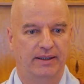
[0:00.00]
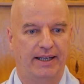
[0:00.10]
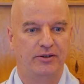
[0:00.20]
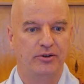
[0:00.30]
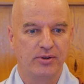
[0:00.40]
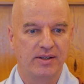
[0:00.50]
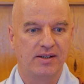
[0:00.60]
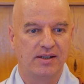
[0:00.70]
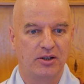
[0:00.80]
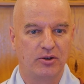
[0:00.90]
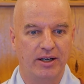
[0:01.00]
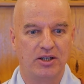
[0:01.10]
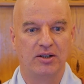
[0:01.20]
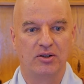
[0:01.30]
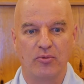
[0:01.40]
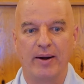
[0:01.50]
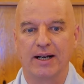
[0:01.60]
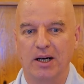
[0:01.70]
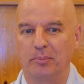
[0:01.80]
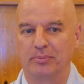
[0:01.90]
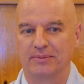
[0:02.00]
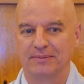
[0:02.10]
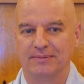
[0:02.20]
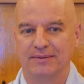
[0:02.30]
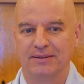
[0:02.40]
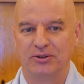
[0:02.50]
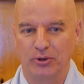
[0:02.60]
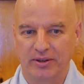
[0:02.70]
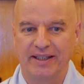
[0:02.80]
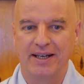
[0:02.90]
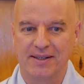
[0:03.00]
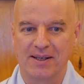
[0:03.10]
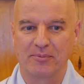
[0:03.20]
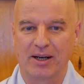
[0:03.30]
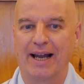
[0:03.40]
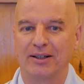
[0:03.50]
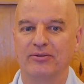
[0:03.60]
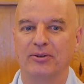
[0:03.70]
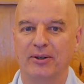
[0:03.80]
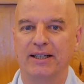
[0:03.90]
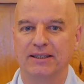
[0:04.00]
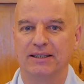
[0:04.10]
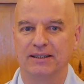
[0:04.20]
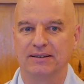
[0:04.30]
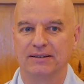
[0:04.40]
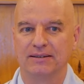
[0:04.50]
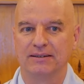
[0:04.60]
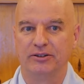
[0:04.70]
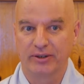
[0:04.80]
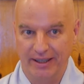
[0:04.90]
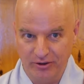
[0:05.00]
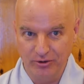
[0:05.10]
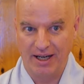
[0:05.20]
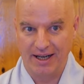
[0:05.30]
and use this situation to wake up, to attain some kind of awakening. You can do that